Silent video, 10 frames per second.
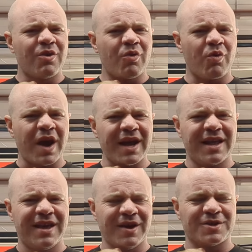right
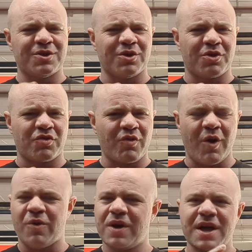here to the
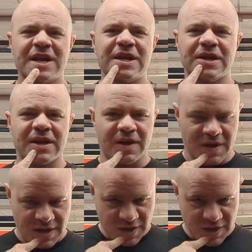throat. No.